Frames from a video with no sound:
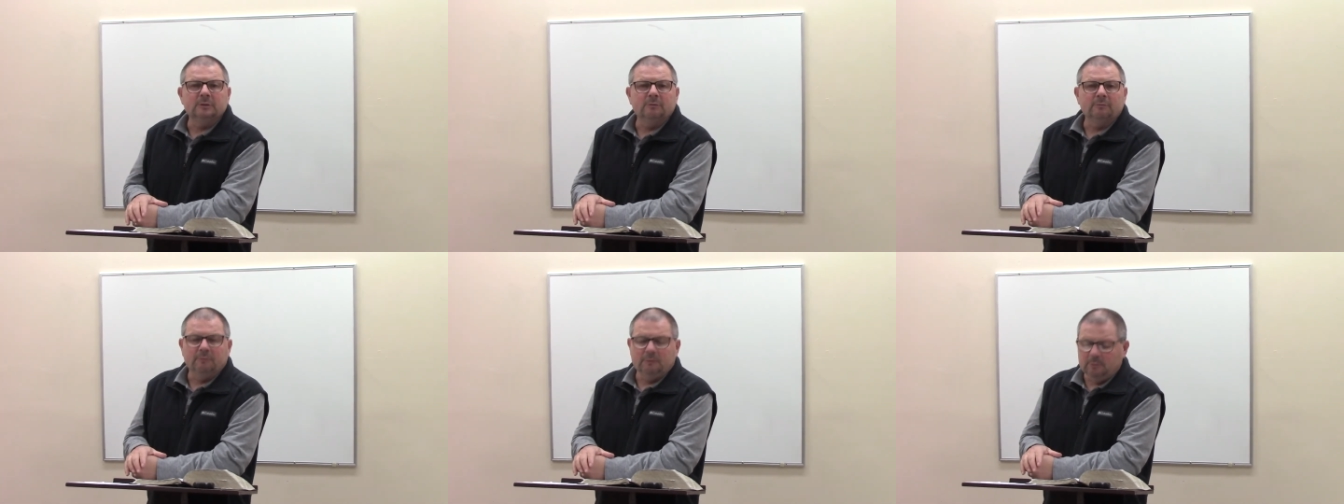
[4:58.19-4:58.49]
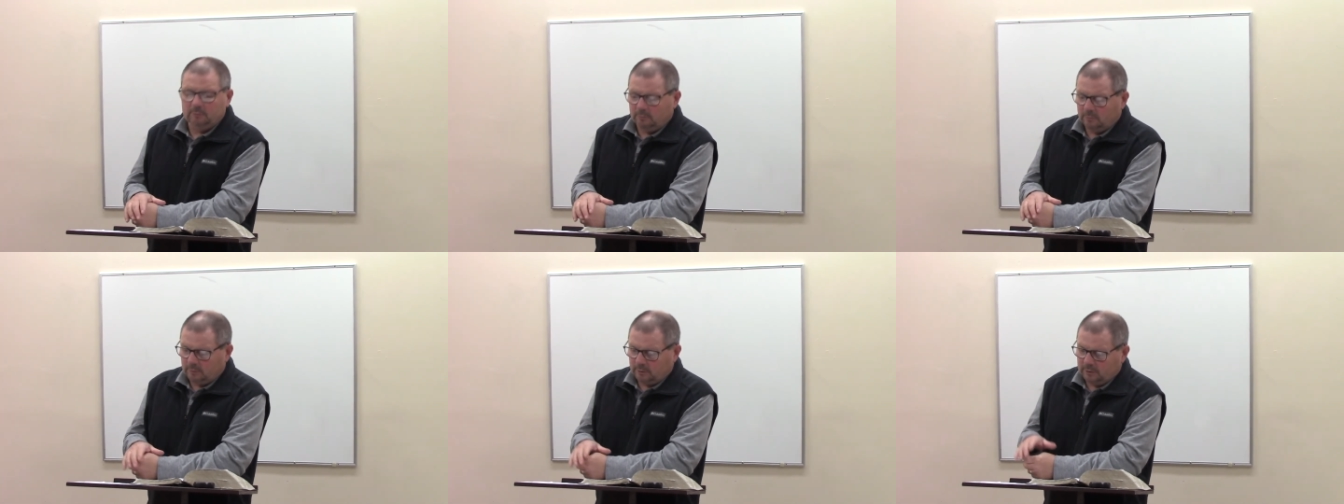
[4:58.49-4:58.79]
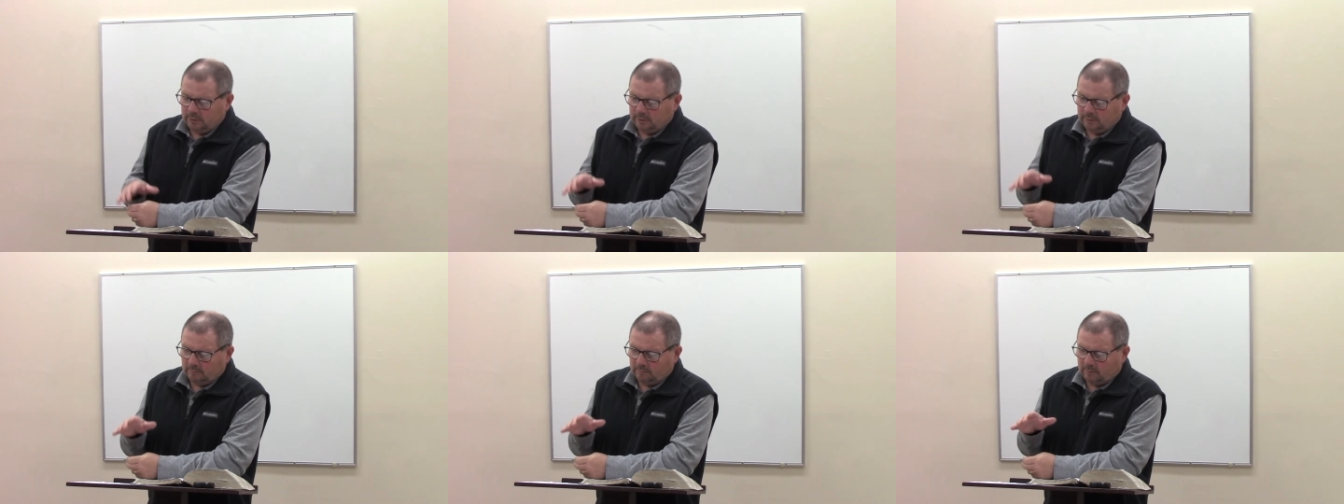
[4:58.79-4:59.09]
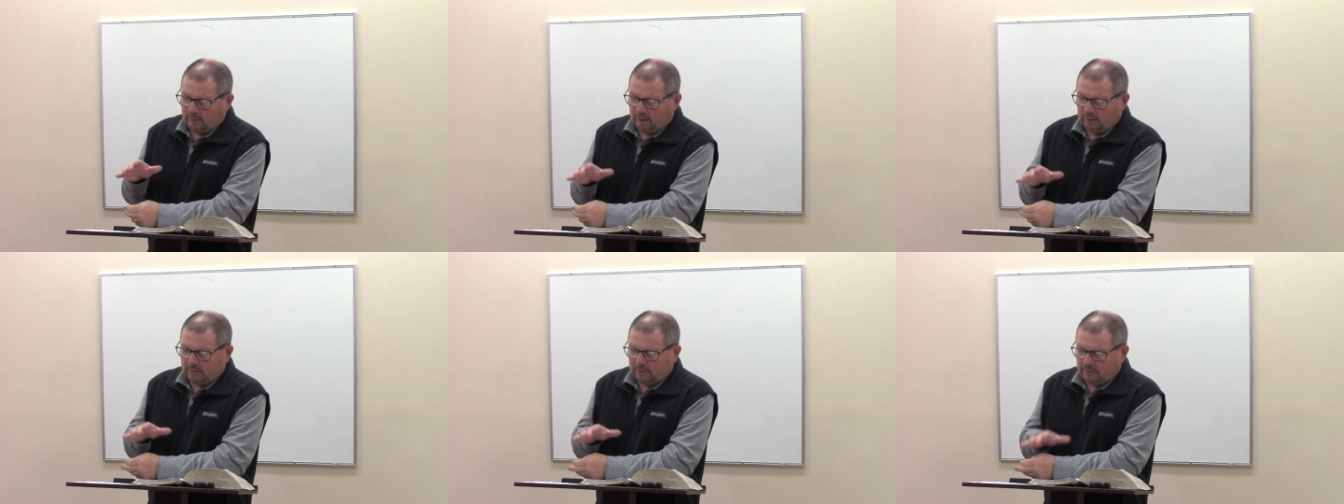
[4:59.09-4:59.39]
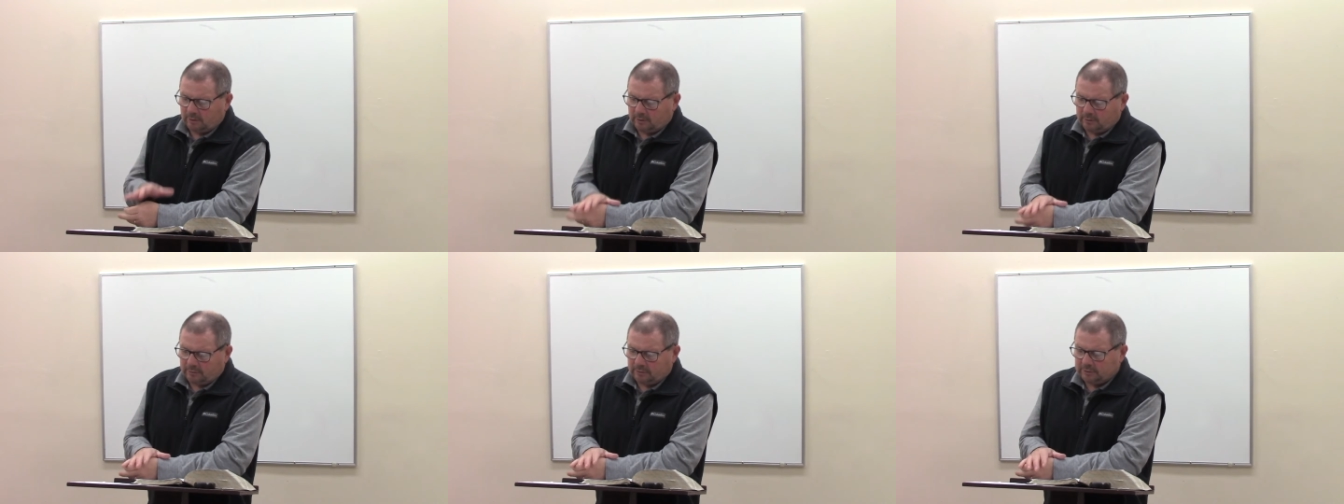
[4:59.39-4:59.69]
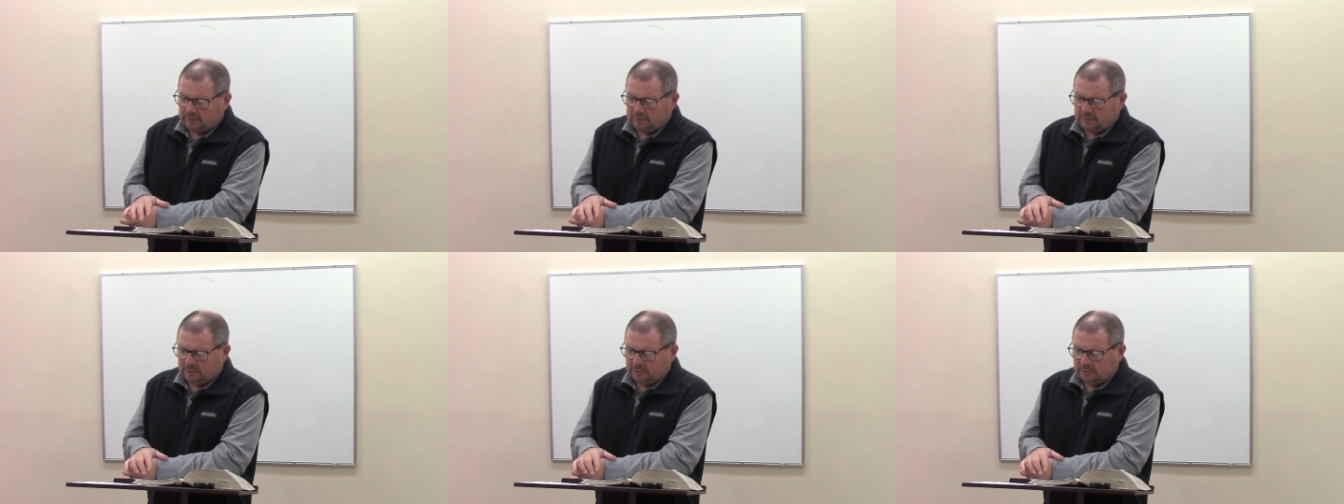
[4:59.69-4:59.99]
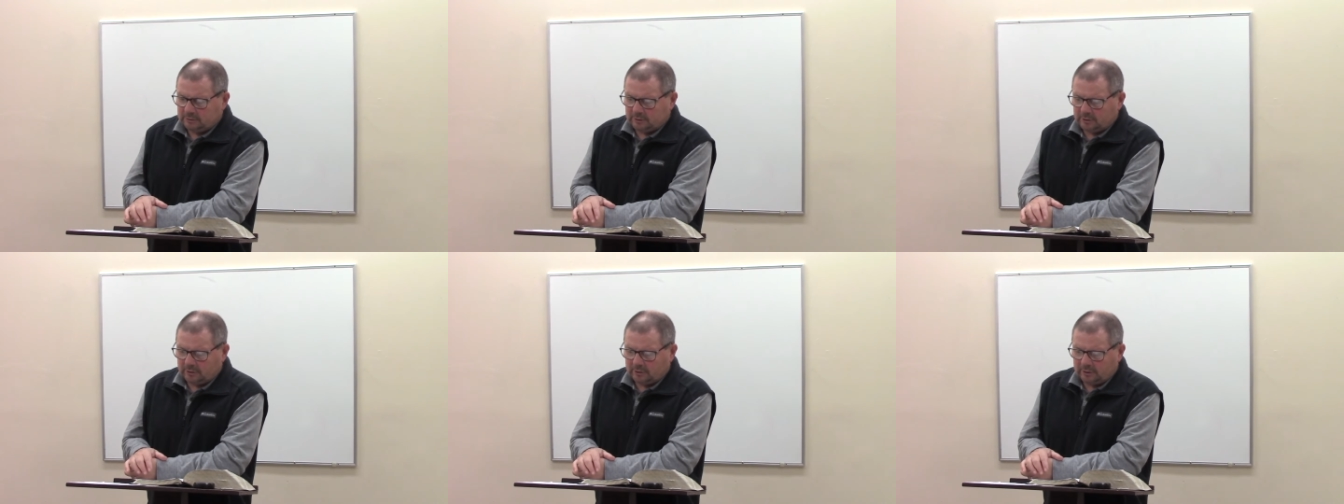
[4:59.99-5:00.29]
if you would, on our Christian
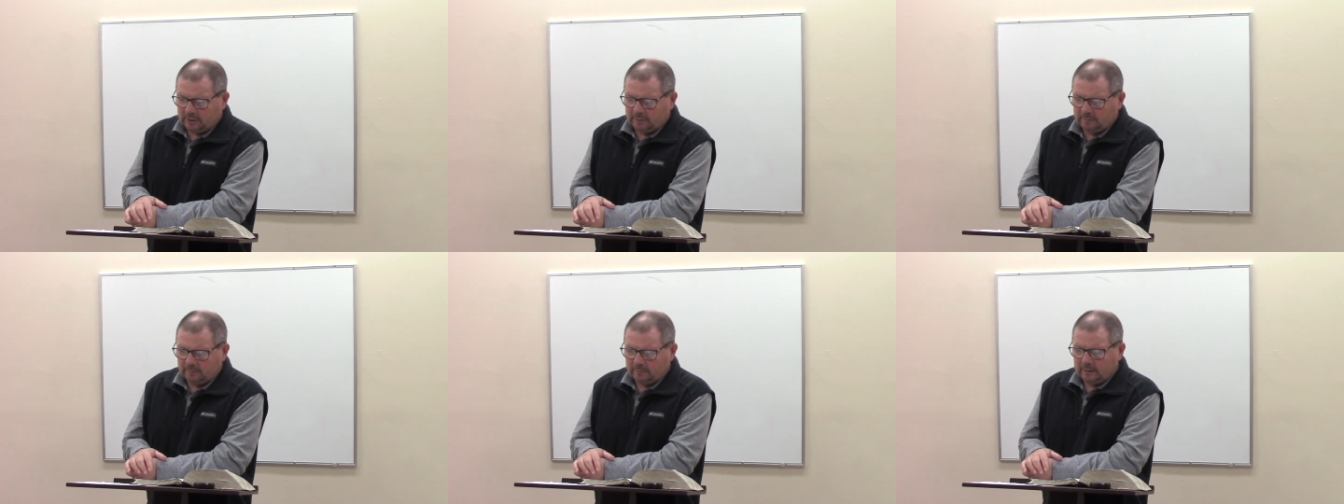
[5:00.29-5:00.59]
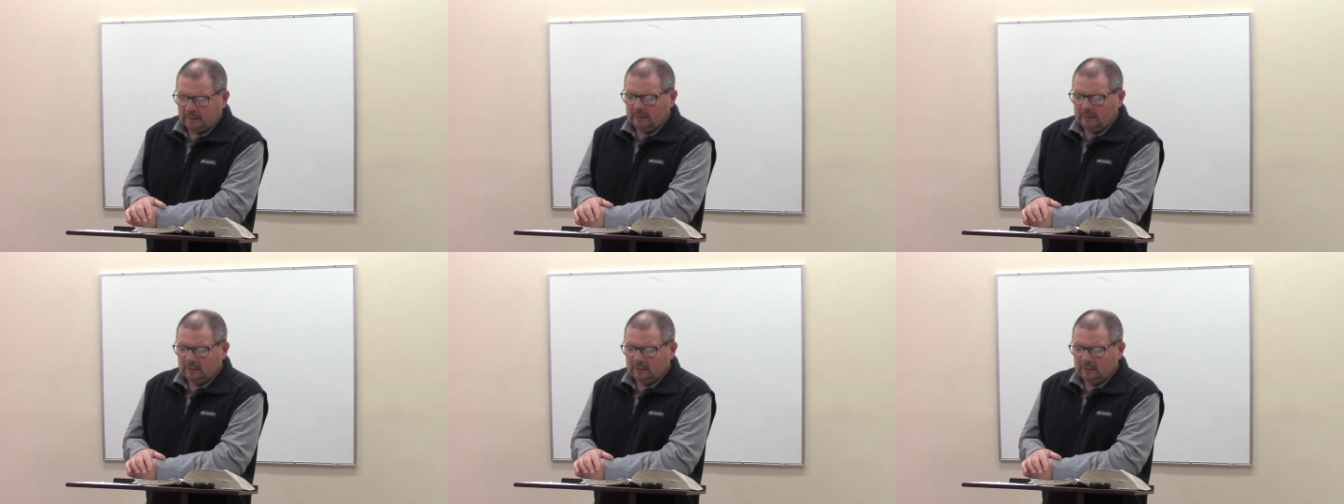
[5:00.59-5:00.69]
journey.